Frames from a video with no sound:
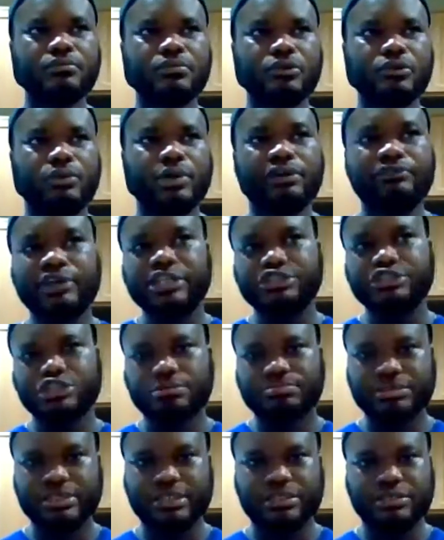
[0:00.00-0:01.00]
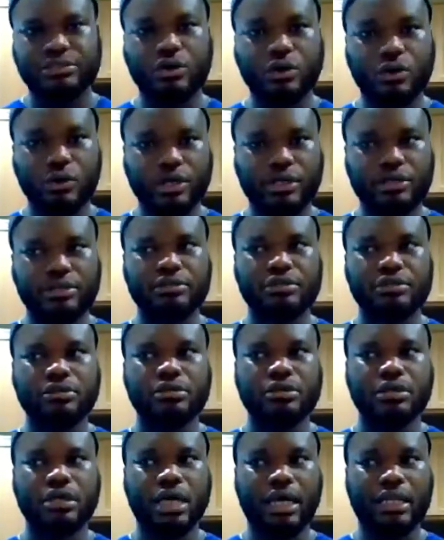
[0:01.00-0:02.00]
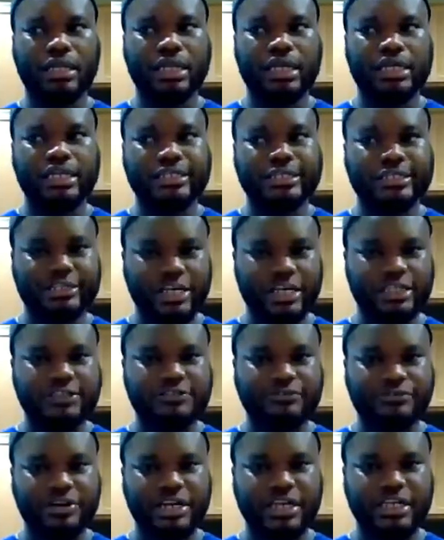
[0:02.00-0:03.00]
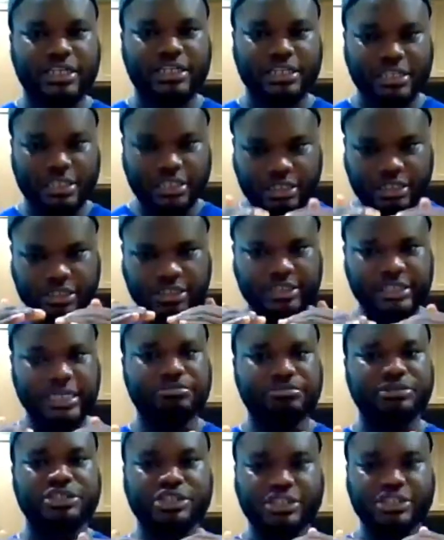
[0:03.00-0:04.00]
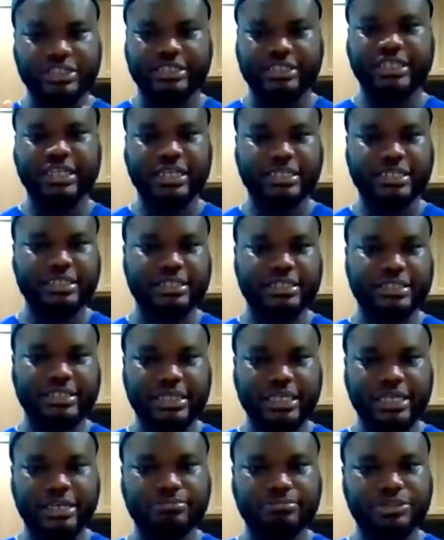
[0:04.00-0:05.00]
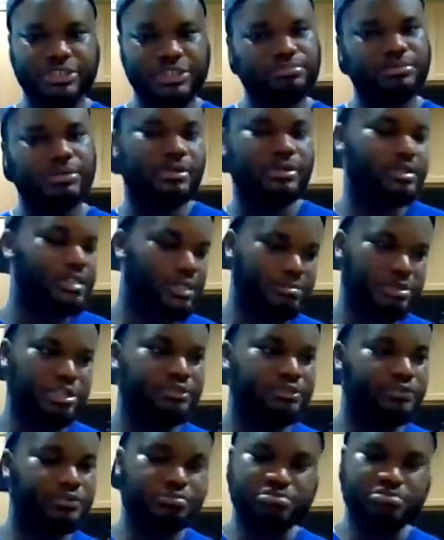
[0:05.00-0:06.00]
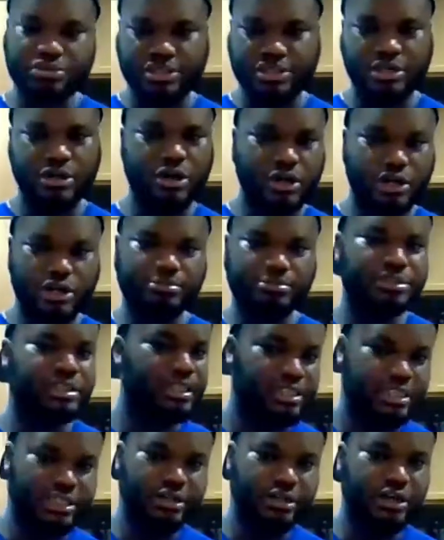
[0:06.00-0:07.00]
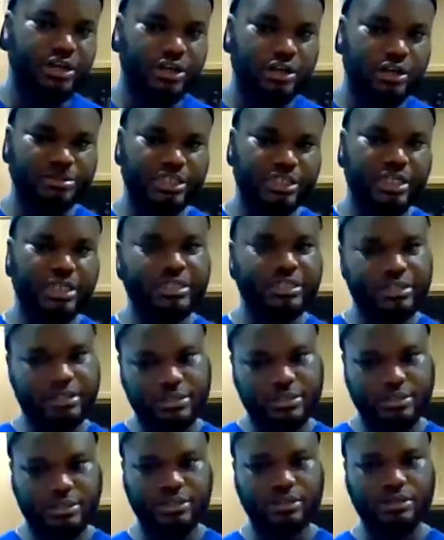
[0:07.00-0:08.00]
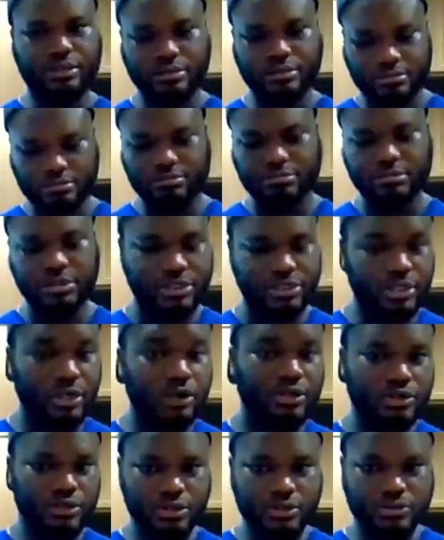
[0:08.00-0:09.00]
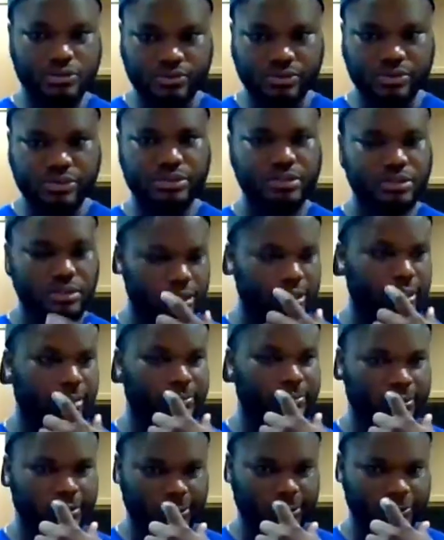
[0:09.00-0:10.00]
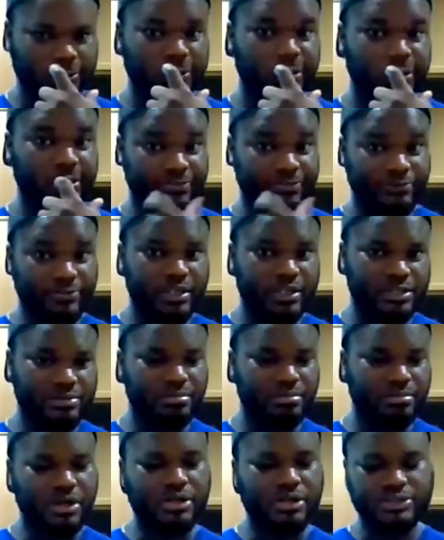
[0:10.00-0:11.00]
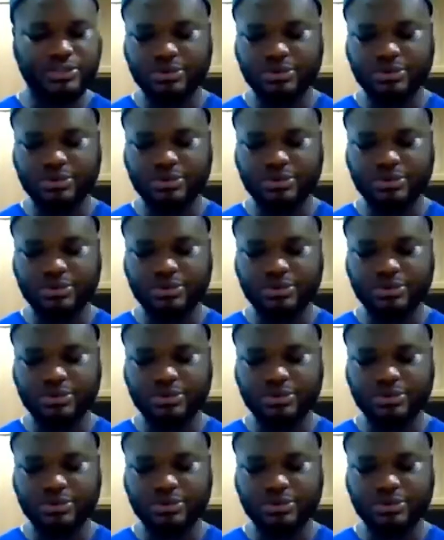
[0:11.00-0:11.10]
Whenever you drop it in the oil and then it starts frying, the temperature stays the same. Just because if you put a hot object in a hot object, it's not going to lose temperature, so it's burned.